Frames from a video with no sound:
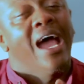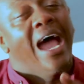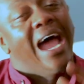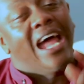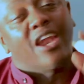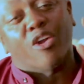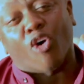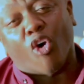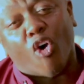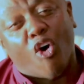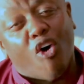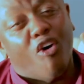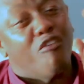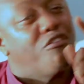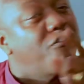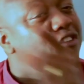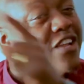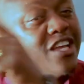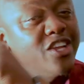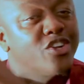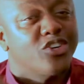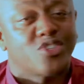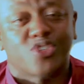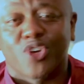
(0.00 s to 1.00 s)
and
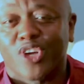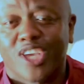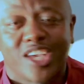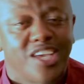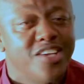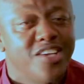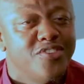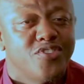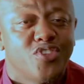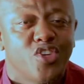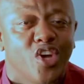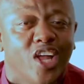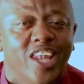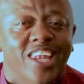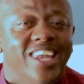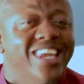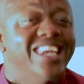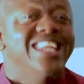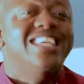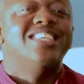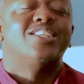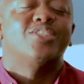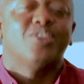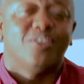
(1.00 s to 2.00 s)
hopefully it also gives you a
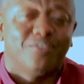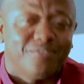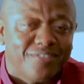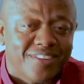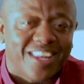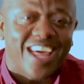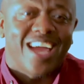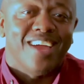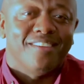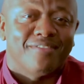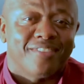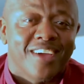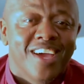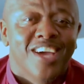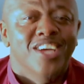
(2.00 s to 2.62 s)
lease of life